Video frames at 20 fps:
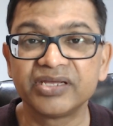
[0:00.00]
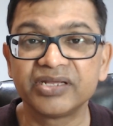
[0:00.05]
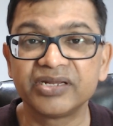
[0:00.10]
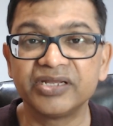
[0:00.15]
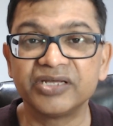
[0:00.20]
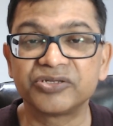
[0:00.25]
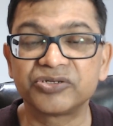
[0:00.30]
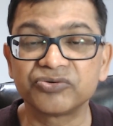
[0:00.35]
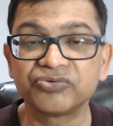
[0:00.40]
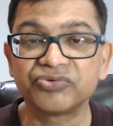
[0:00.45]
They
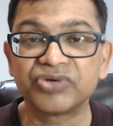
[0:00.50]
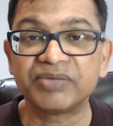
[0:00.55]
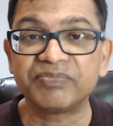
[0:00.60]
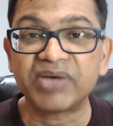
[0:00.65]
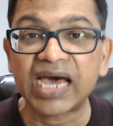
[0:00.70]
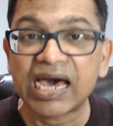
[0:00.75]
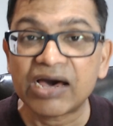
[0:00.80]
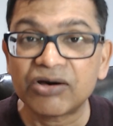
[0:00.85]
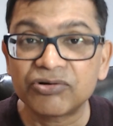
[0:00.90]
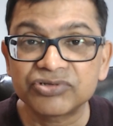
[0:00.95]
threw him
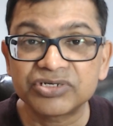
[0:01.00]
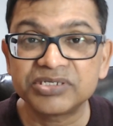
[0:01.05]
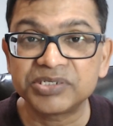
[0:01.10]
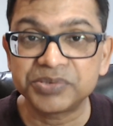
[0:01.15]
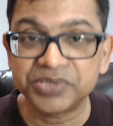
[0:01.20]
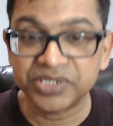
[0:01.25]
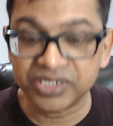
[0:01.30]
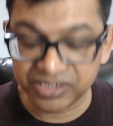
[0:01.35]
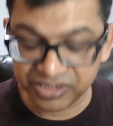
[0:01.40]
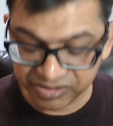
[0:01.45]
out of the
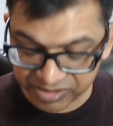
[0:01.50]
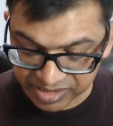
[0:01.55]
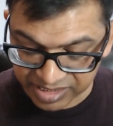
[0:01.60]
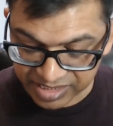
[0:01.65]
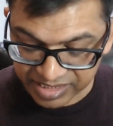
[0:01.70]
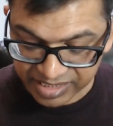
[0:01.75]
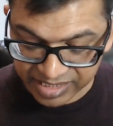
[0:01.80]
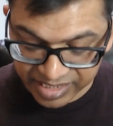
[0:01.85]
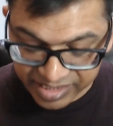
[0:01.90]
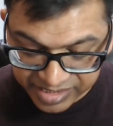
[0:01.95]
vineyard
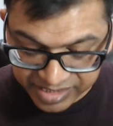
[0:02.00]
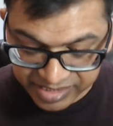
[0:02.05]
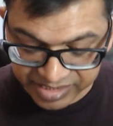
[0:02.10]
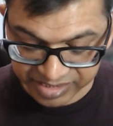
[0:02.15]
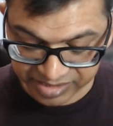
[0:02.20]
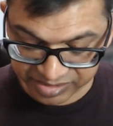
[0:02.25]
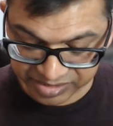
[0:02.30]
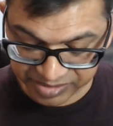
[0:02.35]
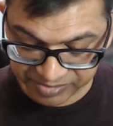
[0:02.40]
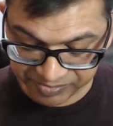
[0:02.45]
and they
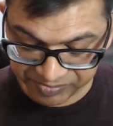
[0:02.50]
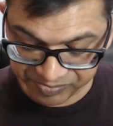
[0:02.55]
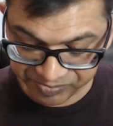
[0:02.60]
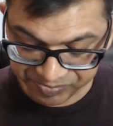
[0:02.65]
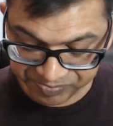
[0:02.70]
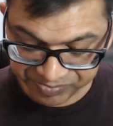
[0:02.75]
killed him.